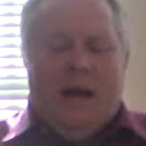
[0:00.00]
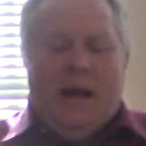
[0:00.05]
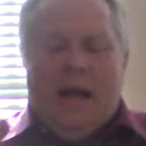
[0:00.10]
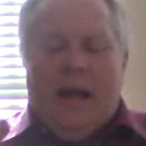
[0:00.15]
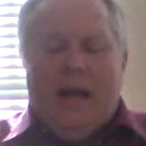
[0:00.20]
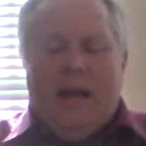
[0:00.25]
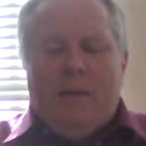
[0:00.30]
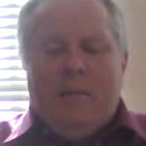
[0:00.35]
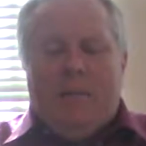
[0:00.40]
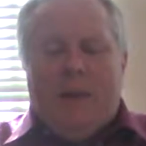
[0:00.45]

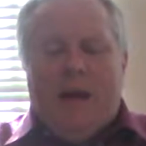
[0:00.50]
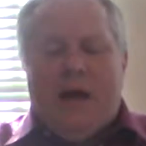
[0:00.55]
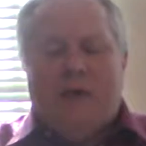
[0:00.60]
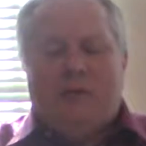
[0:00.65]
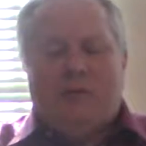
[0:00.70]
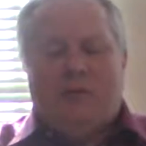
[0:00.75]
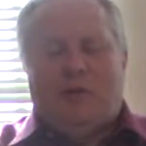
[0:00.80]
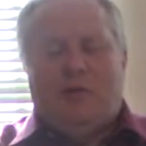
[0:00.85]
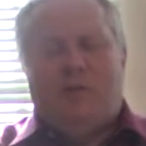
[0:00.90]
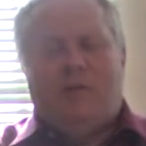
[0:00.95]
Hey,
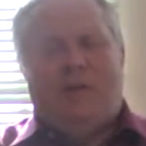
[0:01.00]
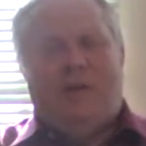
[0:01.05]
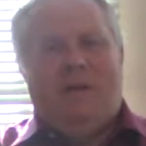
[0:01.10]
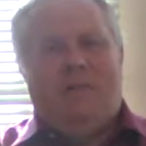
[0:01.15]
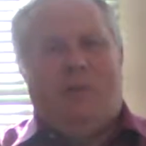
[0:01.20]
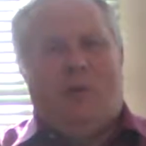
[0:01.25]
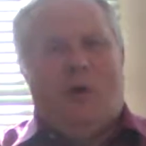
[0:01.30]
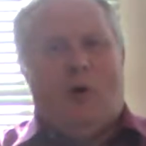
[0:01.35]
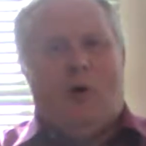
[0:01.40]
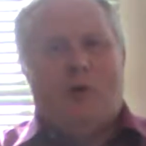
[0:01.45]
Pastor
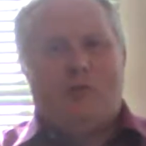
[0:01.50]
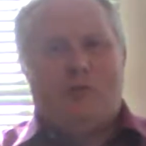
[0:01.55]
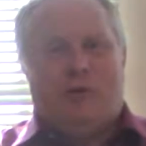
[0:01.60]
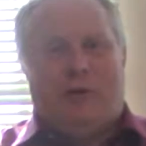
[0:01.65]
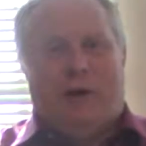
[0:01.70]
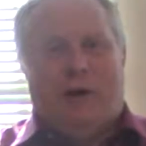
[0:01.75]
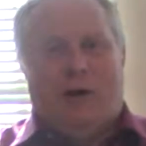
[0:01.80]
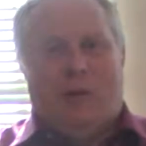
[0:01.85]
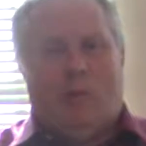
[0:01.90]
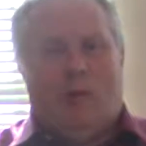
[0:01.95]
Steve
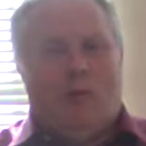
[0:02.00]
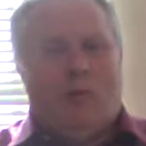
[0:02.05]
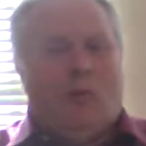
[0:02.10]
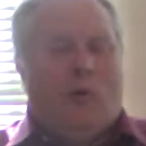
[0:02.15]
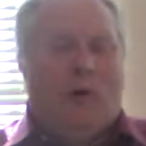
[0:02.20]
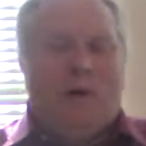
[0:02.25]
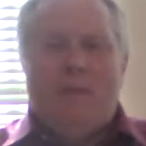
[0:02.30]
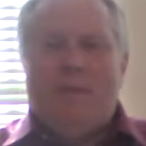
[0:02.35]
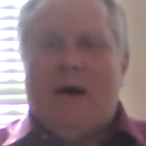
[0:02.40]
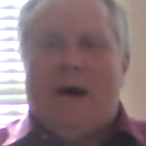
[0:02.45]
Waldron here with
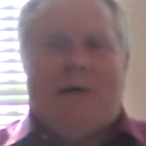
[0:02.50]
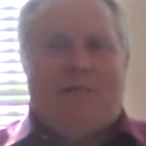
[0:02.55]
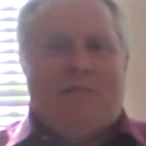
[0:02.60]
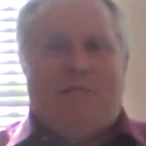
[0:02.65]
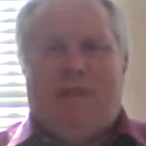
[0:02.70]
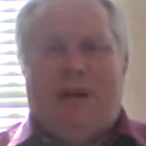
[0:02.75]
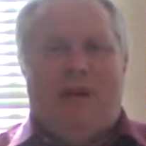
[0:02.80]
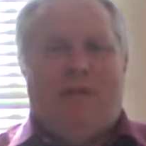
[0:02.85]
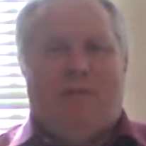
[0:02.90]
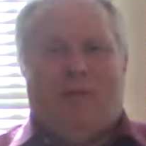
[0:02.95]
one of my
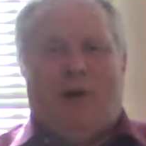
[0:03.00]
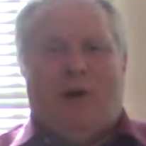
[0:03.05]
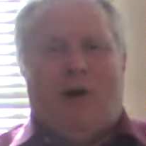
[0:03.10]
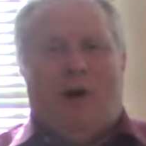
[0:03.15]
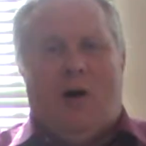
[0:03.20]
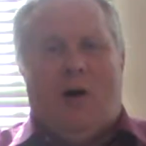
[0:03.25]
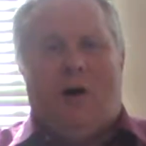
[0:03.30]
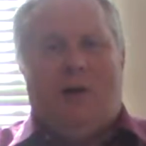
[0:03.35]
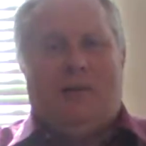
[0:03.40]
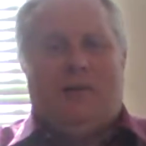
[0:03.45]
favorite
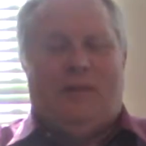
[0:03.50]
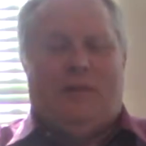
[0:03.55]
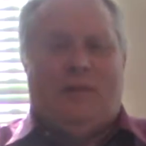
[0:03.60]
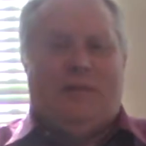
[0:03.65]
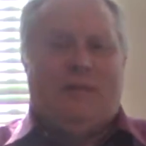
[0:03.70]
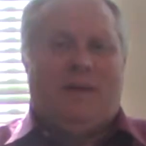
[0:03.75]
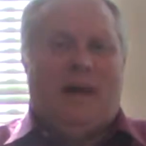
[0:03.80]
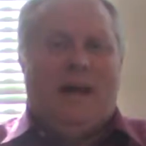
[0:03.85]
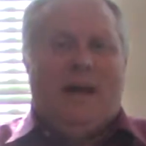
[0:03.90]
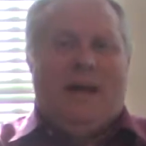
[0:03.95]

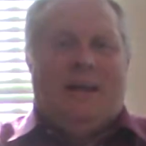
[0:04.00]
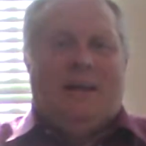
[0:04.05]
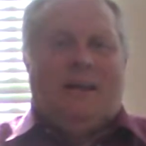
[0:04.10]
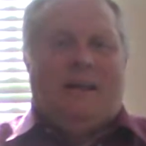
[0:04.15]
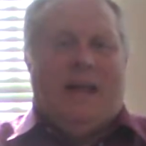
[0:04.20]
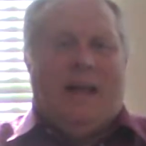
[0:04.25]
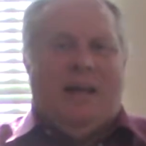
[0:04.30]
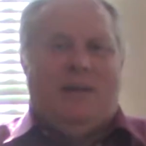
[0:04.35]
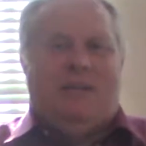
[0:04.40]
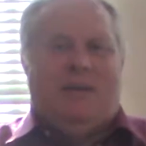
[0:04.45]
authors,
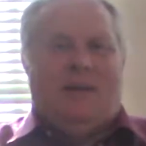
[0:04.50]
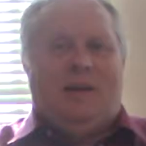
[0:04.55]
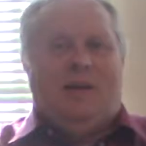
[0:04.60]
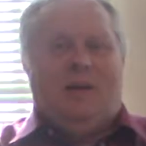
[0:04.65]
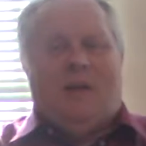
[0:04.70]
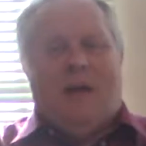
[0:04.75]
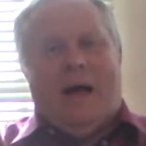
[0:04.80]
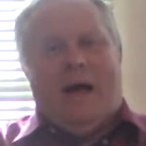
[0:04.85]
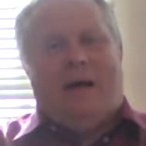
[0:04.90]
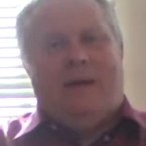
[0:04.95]
David
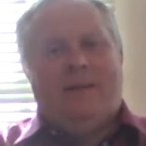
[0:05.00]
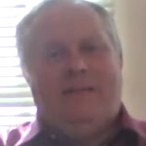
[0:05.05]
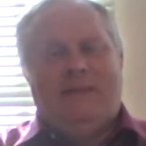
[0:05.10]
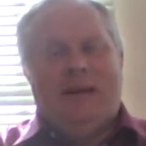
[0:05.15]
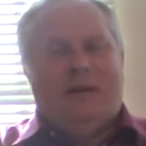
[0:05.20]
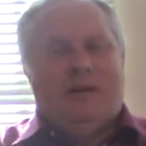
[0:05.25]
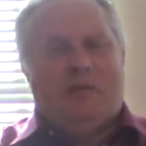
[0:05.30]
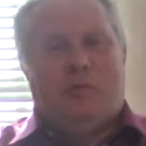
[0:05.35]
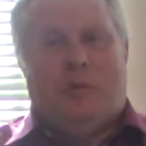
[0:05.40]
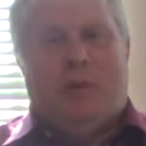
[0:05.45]
Cloud. He's
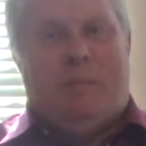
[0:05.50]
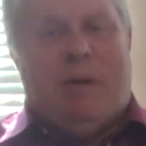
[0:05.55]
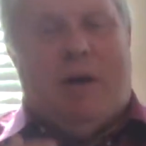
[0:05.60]
not just one of